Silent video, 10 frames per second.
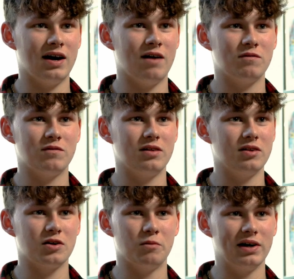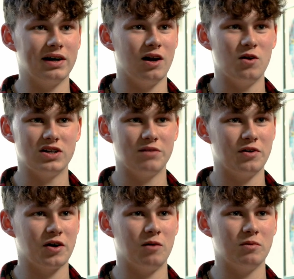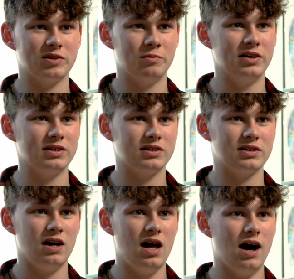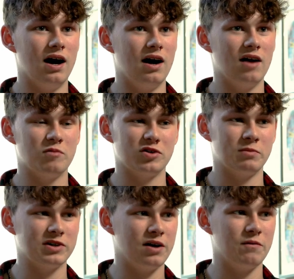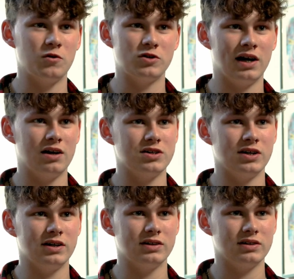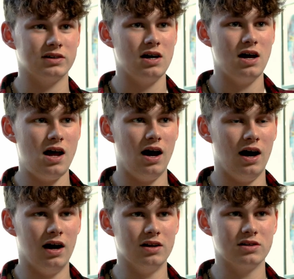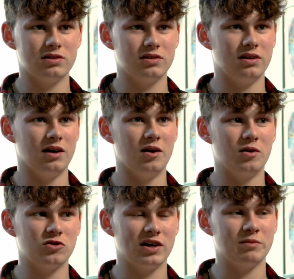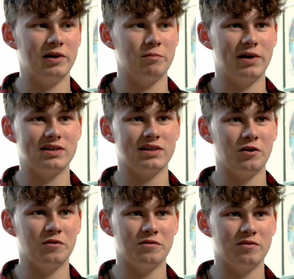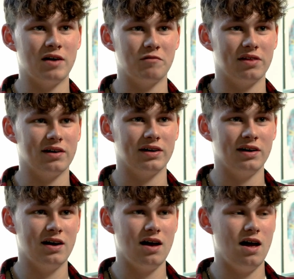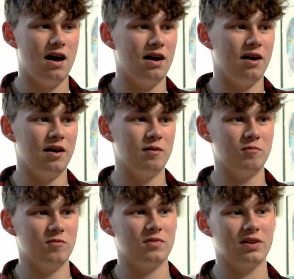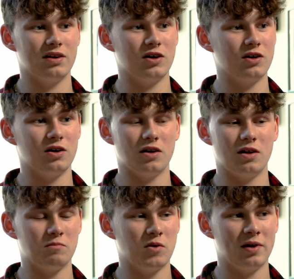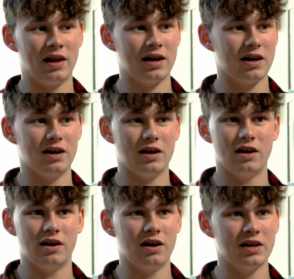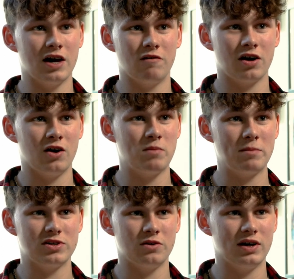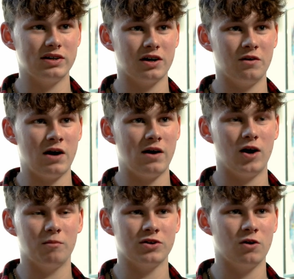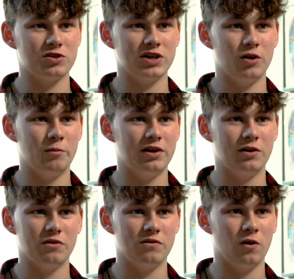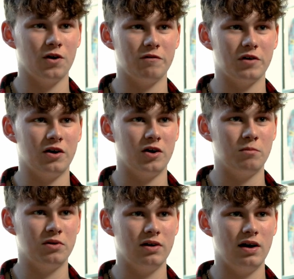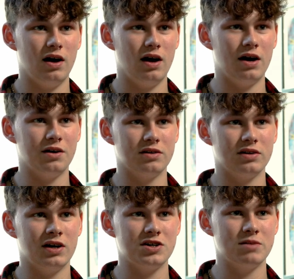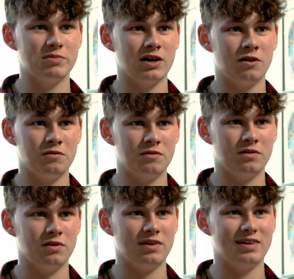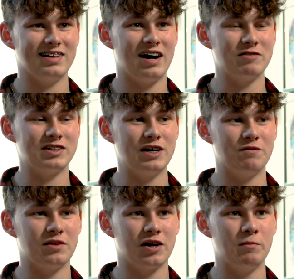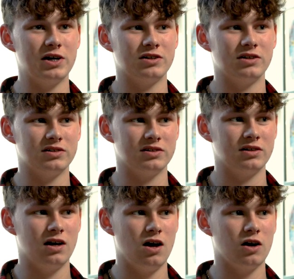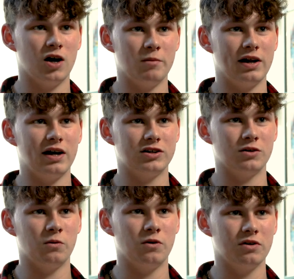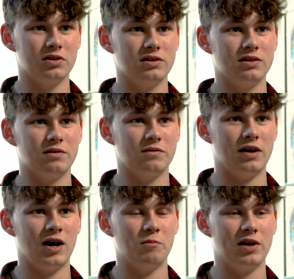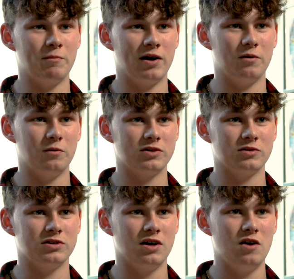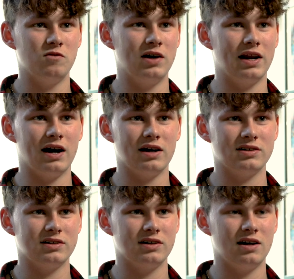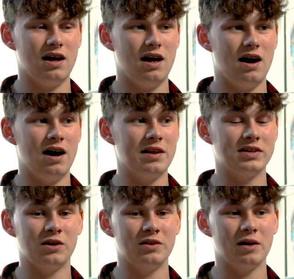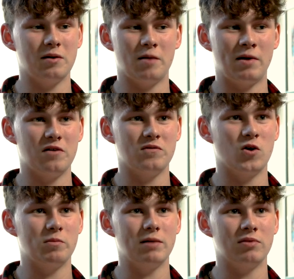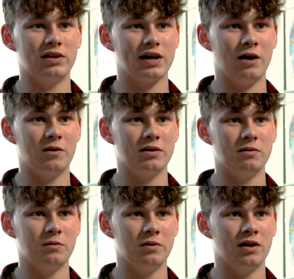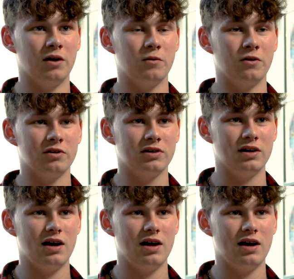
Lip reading: I've completed loads of different accomplishments. I've pushed myself through challenges and tried to make the best out of everything. Probably like a year ago, maybe 2 years ago now, I helped an older gentleman who had fallen off a curb and injured himself. I received the Commissioner's Commendation Award for helping him out, which was really nice. And there's only about 4 people in the county with that award.